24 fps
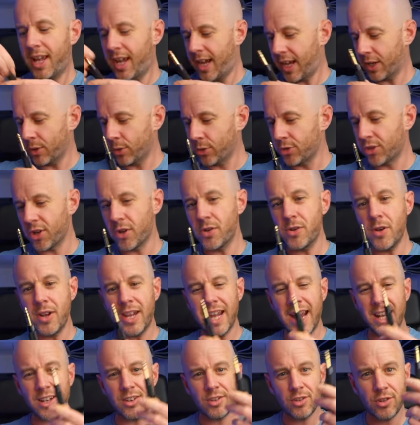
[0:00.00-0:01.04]
and also you
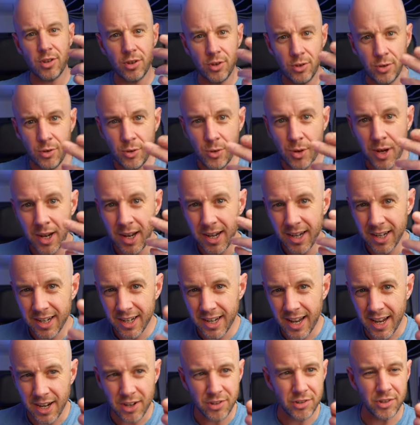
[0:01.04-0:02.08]
get two
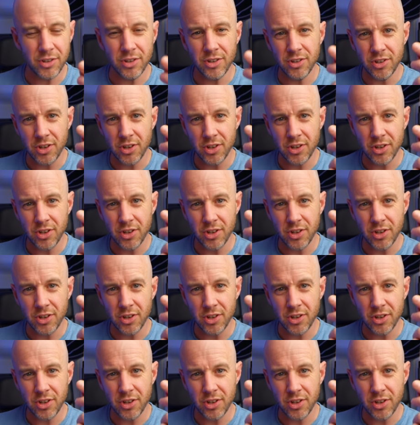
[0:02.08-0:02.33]
connections,